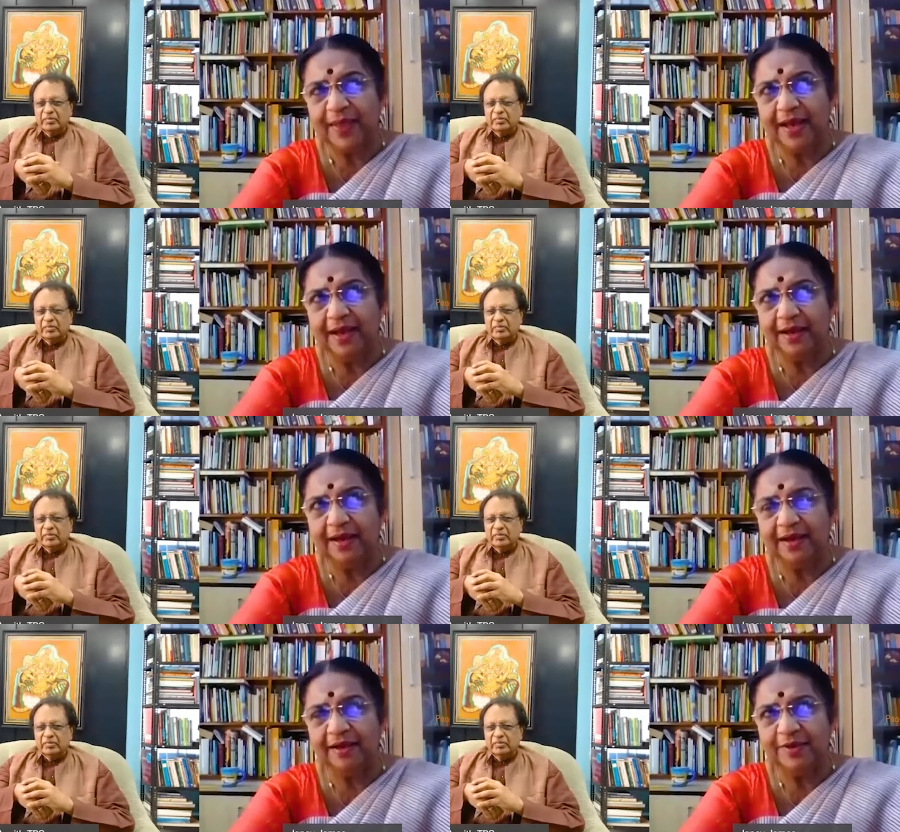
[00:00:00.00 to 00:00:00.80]

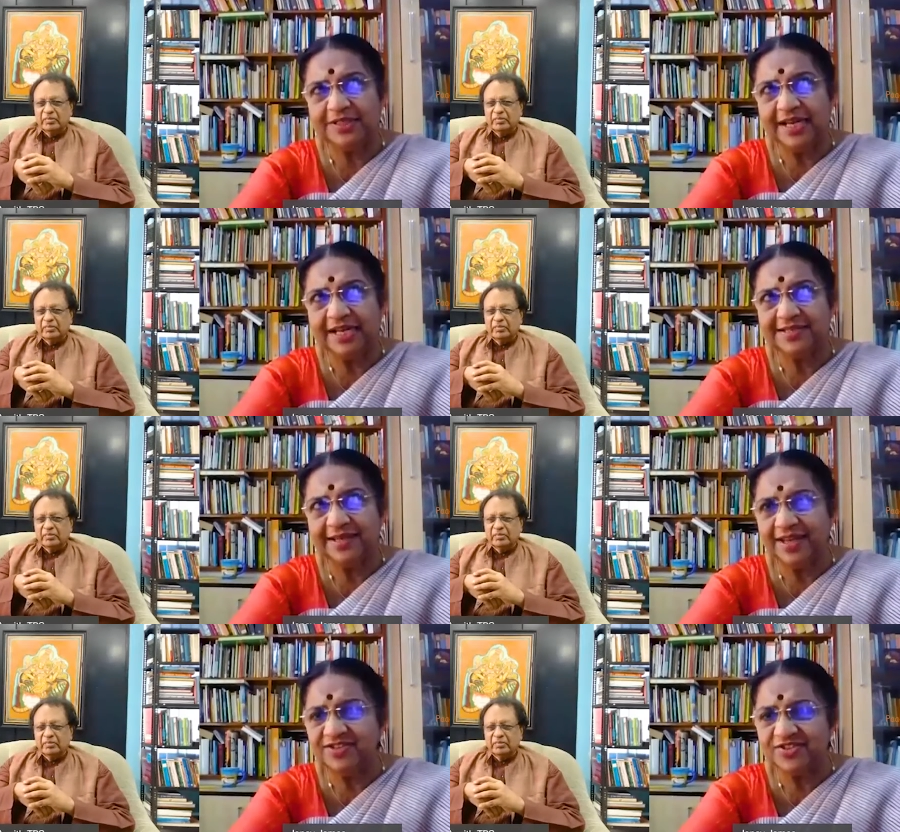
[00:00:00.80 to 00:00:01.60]
Speaker 1: uh, what shall I
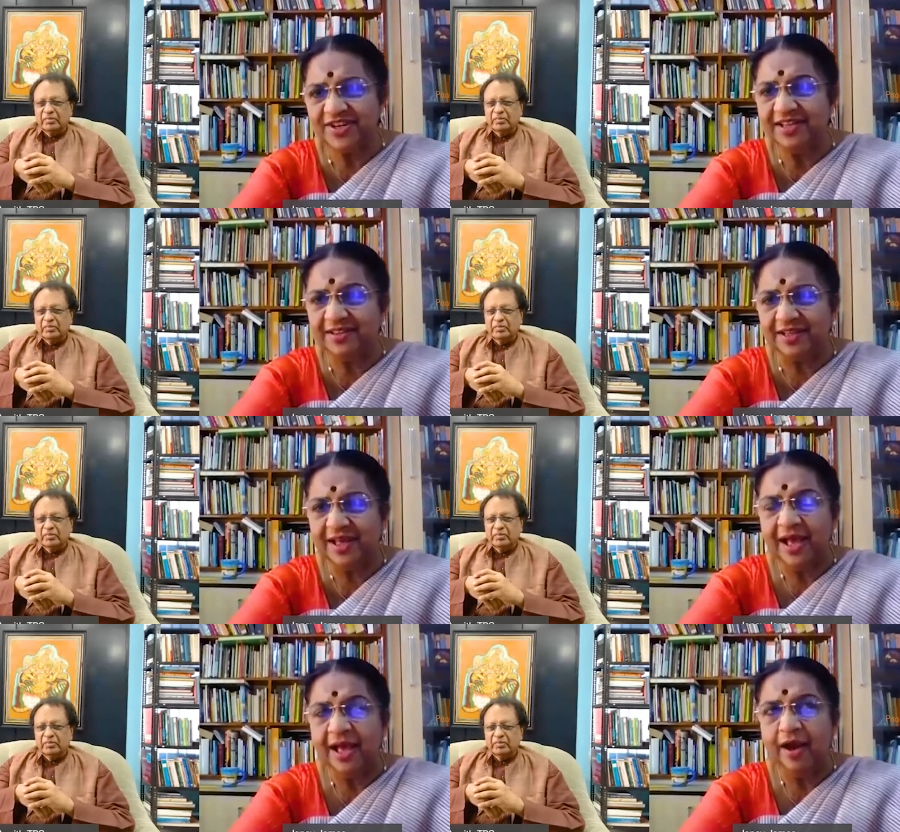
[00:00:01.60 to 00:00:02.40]
say, a
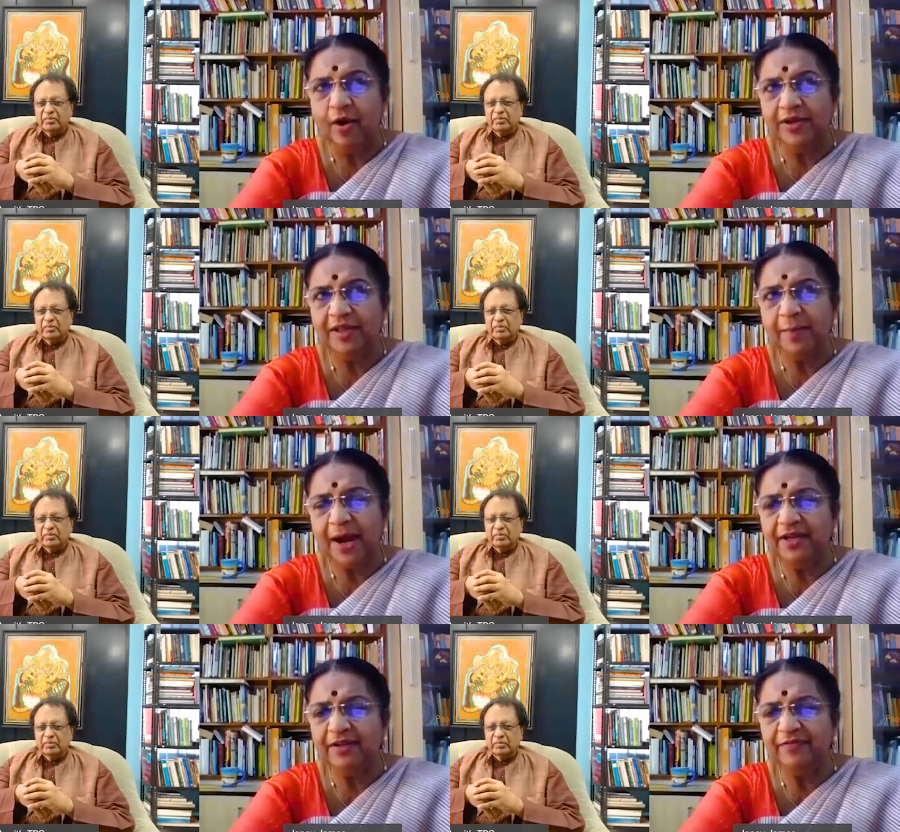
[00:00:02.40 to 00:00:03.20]
strength on the
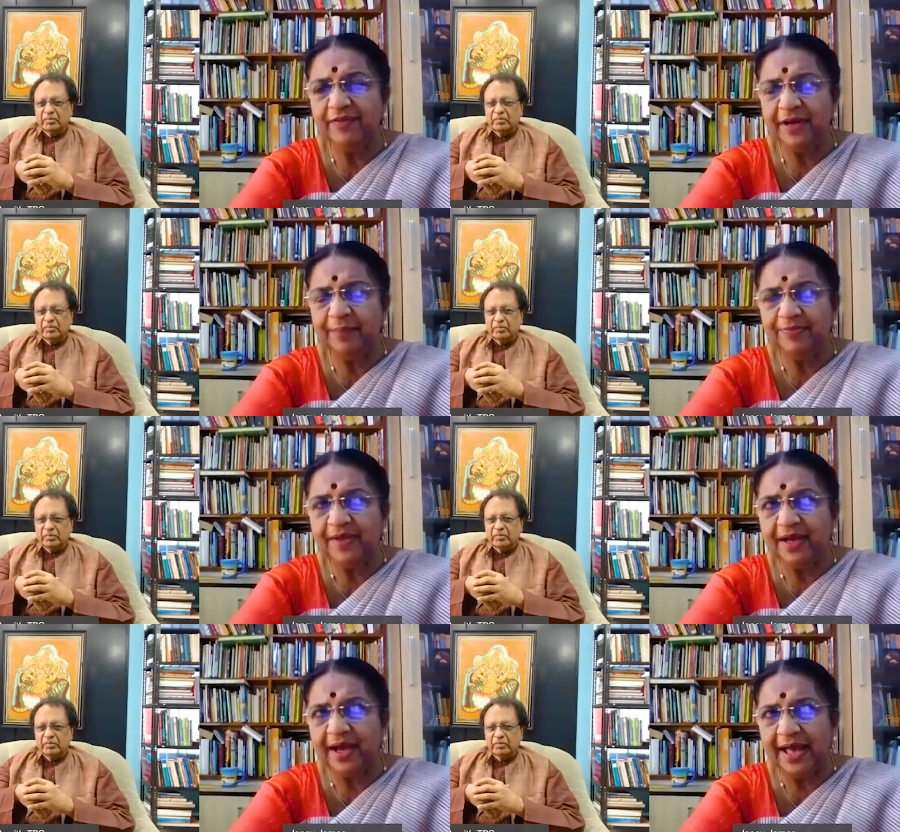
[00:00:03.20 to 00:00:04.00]
part of um,
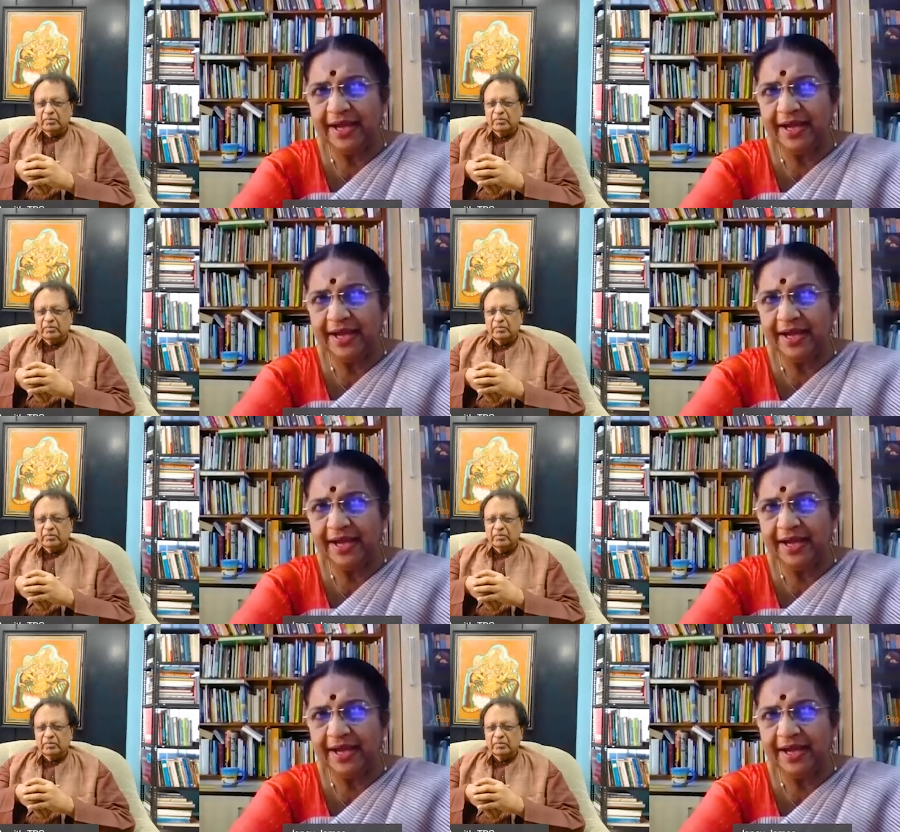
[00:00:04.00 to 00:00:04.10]
uh, higher